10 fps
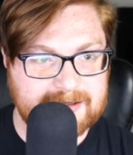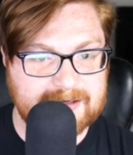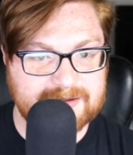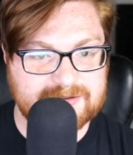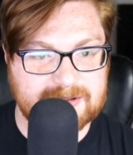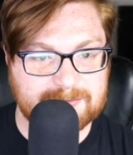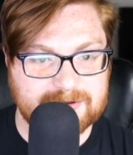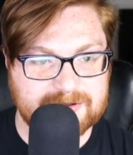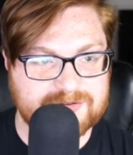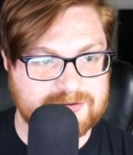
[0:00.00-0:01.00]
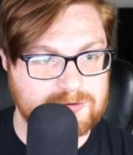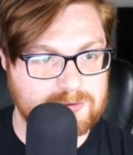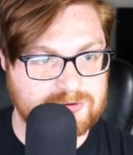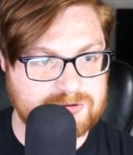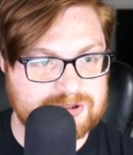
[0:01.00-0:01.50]
and it's going to bring us
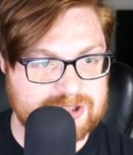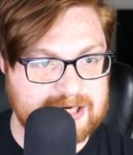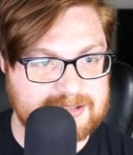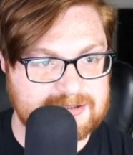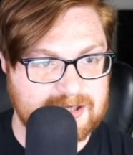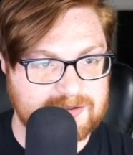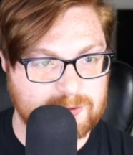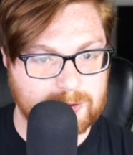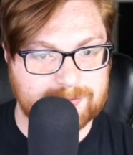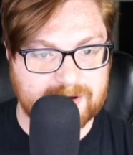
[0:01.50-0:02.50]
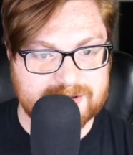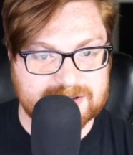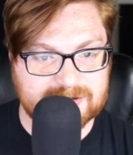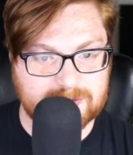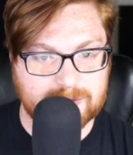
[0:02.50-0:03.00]
to
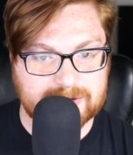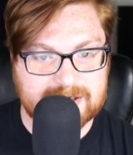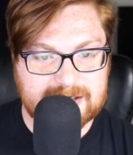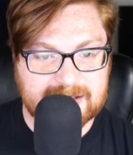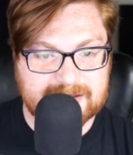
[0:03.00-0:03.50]
check.torproject.org.